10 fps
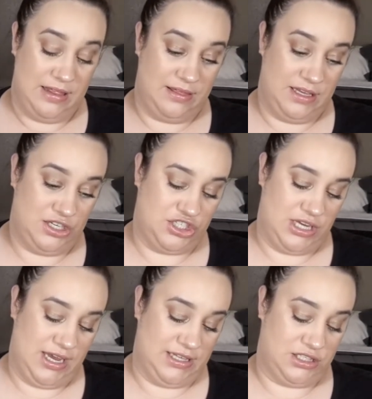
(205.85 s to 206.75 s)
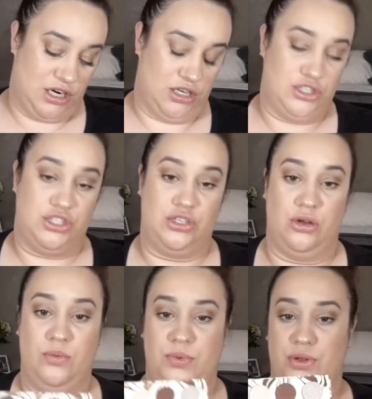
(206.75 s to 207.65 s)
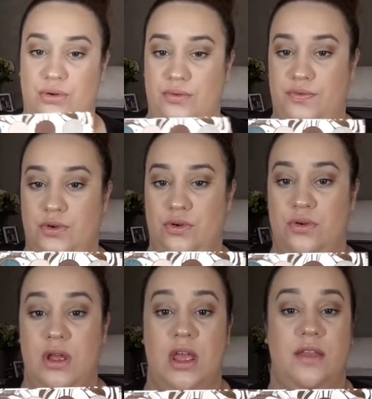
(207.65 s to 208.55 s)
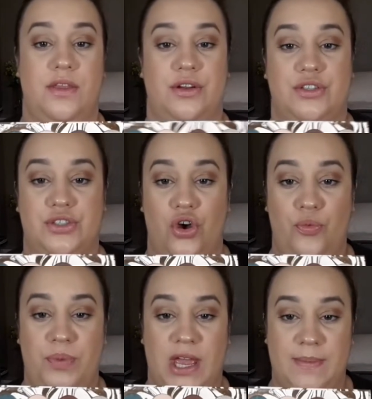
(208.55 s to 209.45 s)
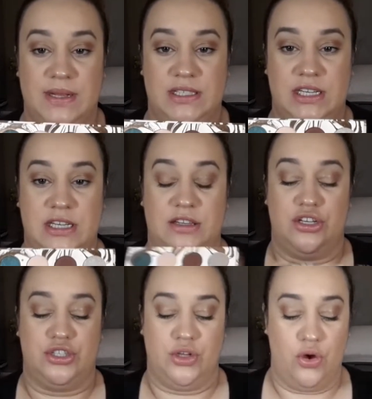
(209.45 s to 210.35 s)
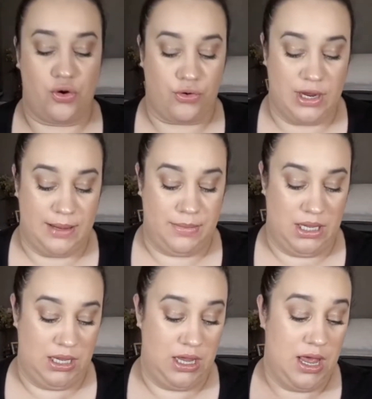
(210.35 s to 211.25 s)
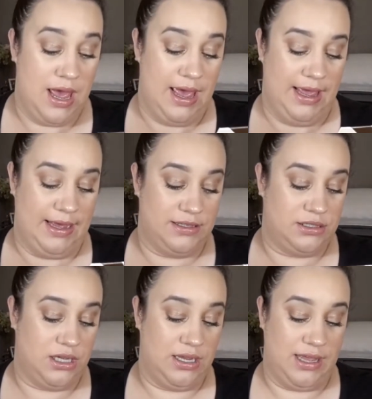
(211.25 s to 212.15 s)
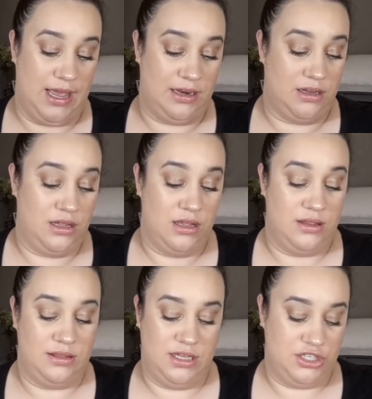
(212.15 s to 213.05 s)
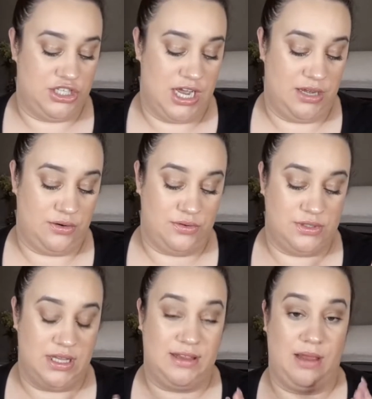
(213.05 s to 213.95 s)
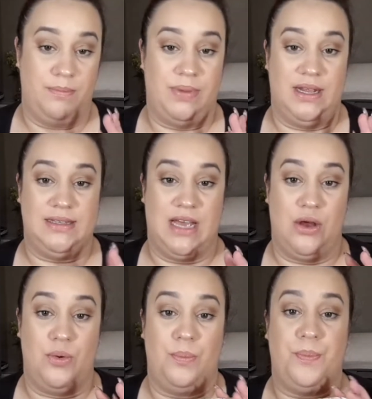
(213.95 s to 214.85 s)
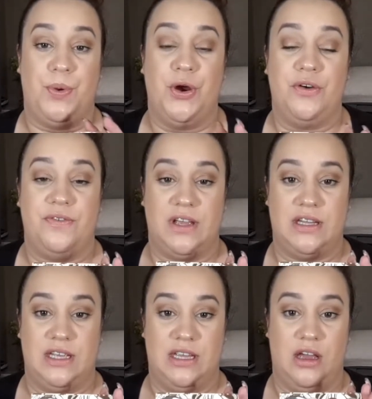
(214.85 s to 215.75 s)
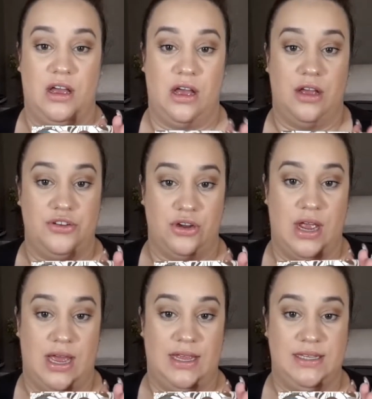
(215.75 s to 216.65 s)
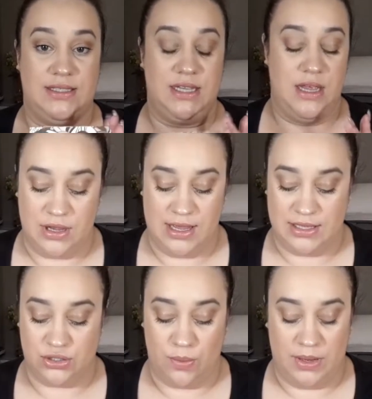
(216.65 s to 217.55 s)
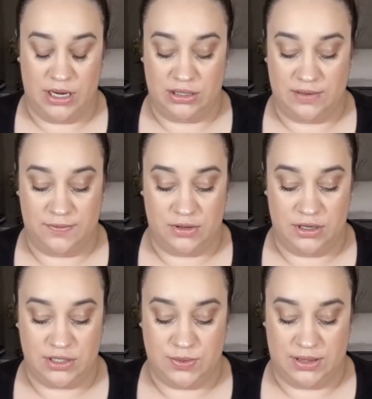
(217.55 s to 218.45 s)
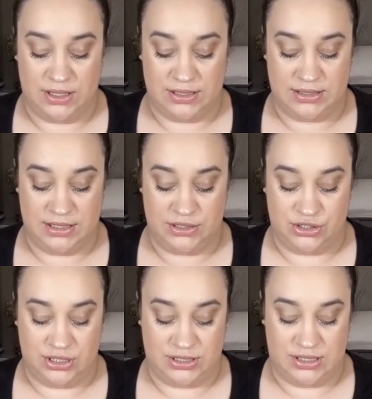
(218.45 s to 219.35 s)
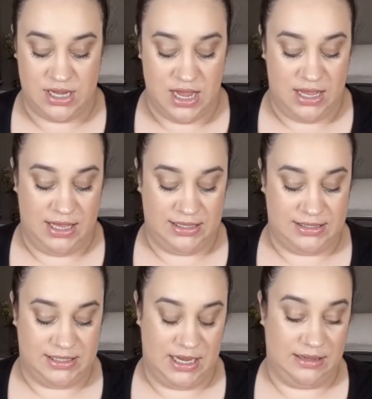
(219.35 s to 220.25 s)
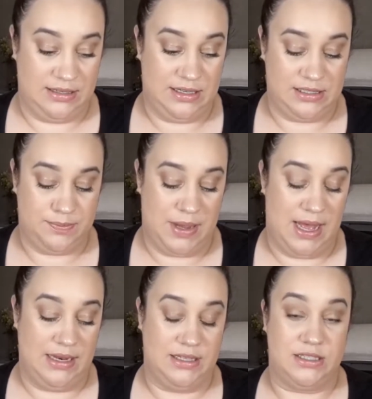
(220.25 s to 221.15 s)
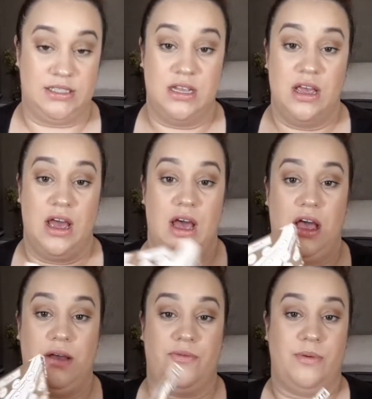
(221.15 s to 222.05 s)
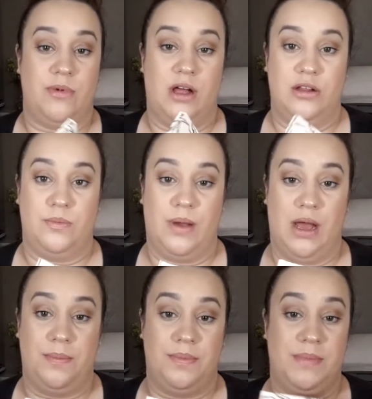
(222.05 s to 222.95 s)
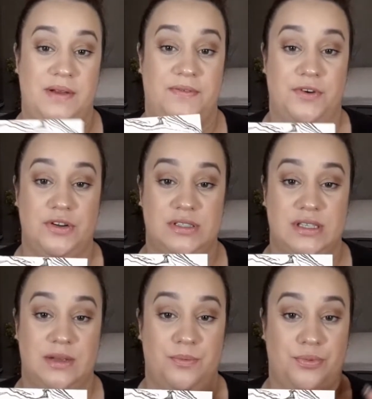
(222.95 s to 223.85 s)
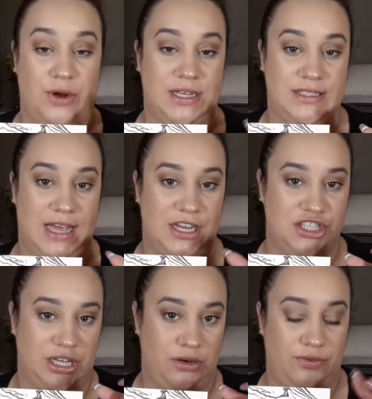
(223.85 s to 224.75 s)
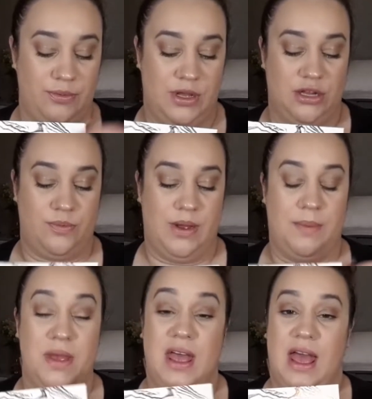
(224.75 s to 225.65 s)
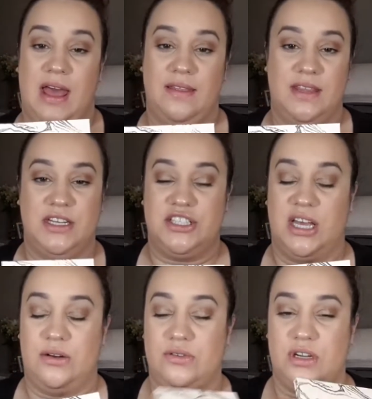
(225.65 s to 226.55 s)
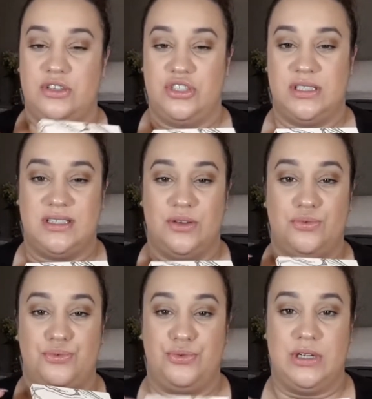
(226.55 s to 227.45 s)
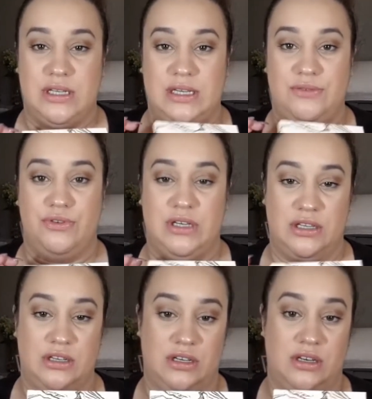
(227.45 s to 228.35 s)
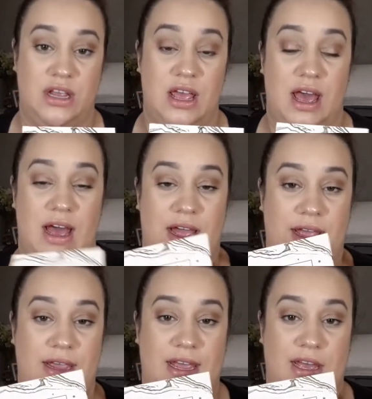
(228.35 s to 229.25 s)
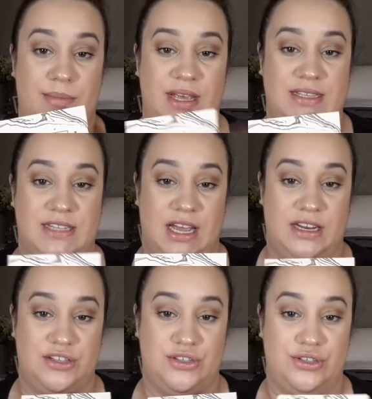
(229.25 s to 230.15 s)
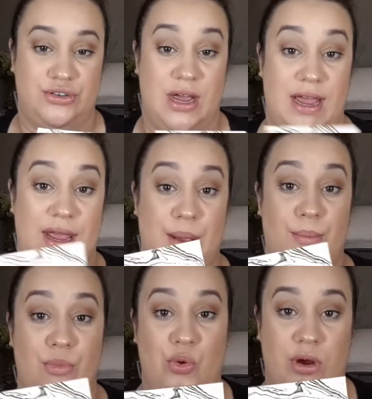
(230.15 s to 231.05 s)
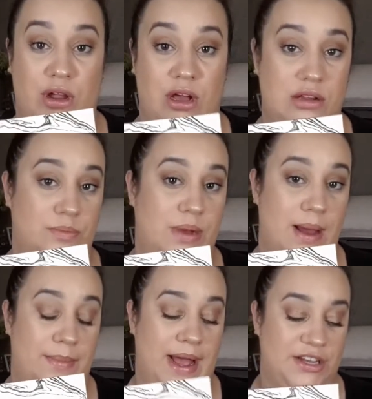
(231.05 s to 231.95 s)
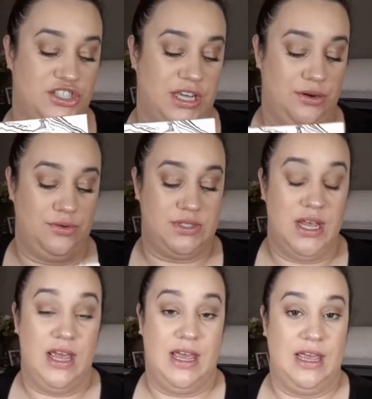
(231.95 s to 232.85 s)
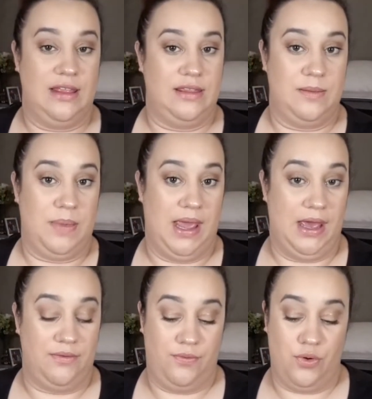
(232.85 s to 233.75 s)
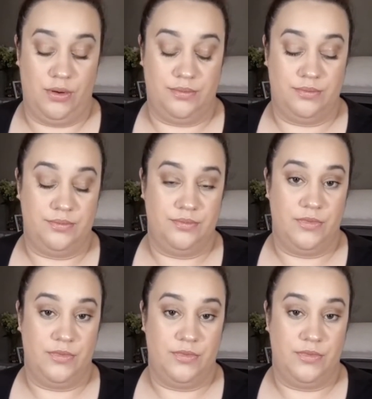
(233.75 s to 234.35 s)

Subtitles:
These shades are so beautiful. They're so pigmented, they're so creamy, and again, these shadows, they blend out perfectly on your eyes. You can get so many different looks with this. It's just insane. These palettes from ColourPop, my first pressed eyeshadow from ColourPop, and these shadows are just really, really good. I am excited to try more ColourPop eyeshadows in the pan form.